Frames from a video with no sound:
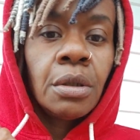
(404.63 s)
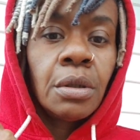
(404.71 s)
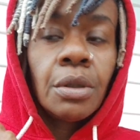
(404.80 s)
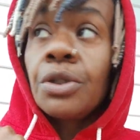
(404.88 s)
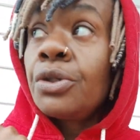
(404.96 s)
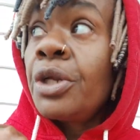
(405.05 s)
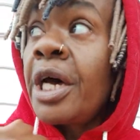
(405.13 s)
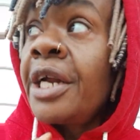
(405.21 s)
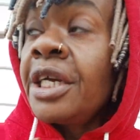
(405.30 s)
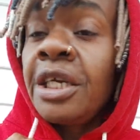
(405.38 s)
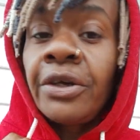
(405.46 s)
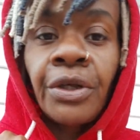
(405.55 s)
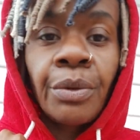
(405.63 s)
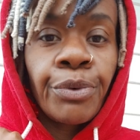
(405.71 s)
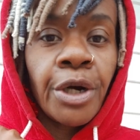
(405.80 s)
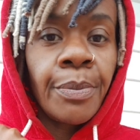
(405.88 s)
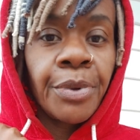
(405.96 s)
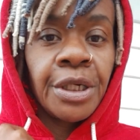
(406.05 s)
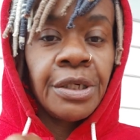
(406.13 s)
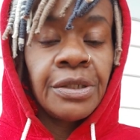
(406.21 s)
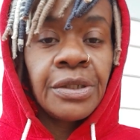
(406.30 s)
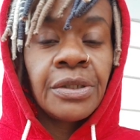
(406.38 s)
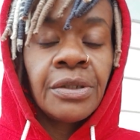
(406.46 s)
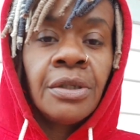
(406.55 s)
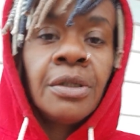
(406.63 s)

There's a lot of healing properties